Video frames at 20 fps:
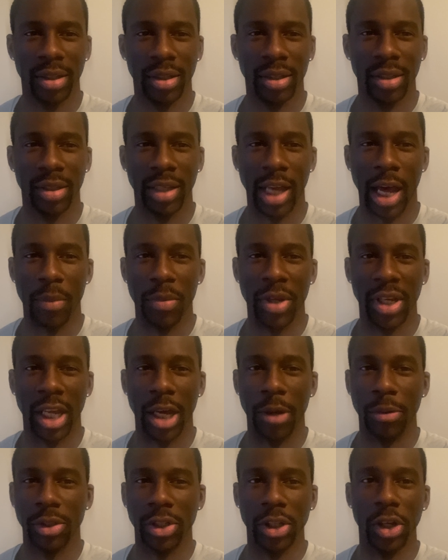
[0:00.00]
not being
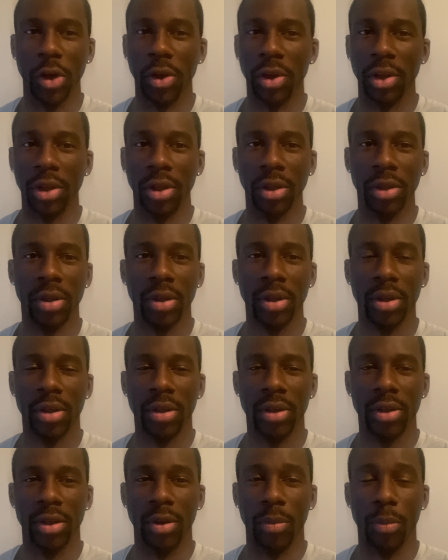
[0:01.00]
able to go to
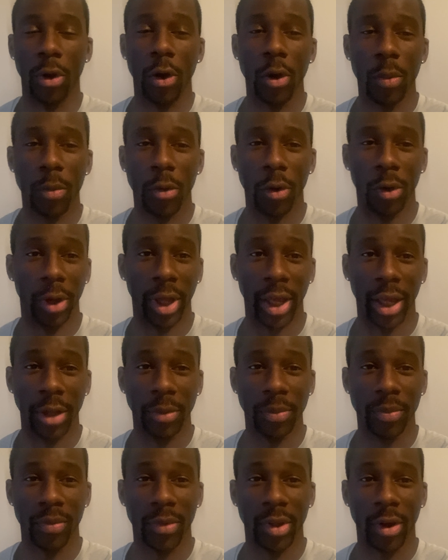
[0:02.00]
the Pro Bowl game
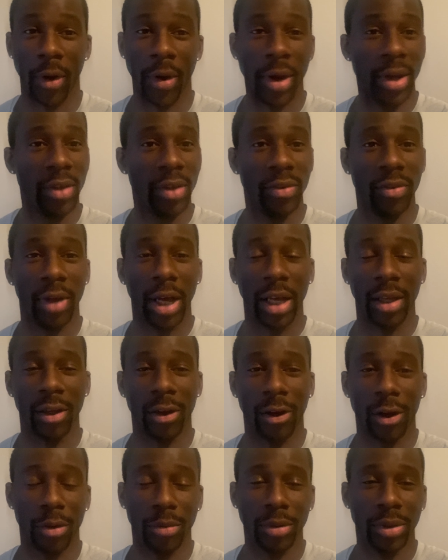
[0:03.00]
or any fuck
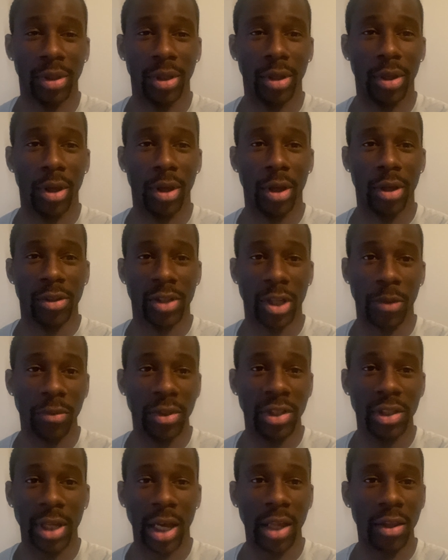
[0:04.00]
or some of
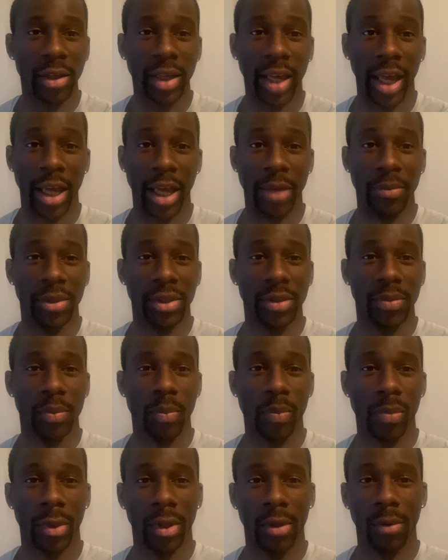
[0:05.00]
these other games,
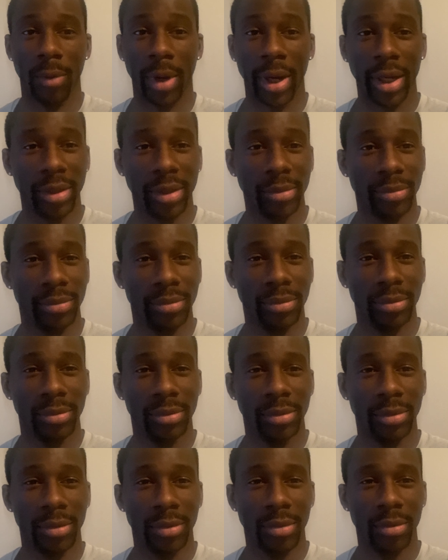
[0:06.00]
right?
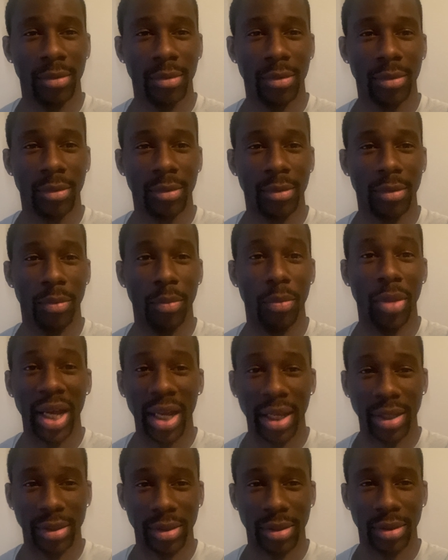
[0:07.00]

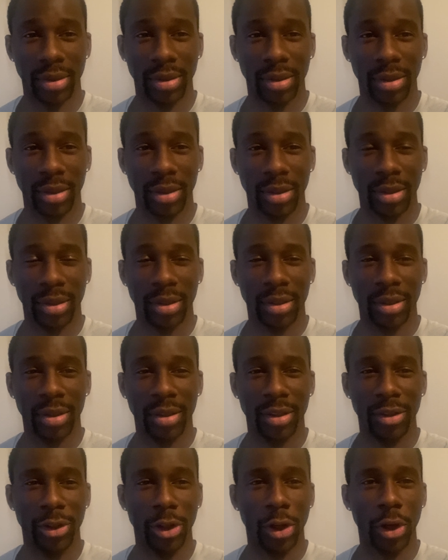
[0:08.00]
But
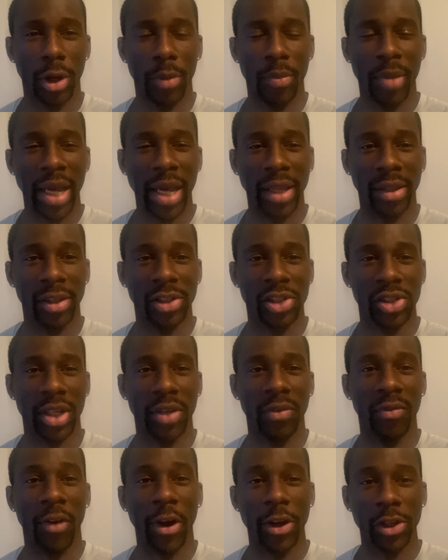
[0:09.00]
you're gonna make the
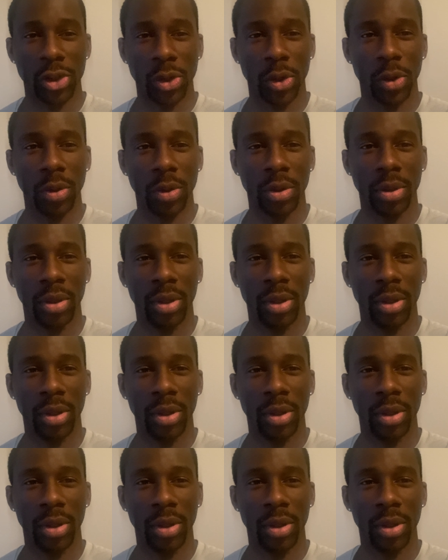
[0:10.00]
shit virtual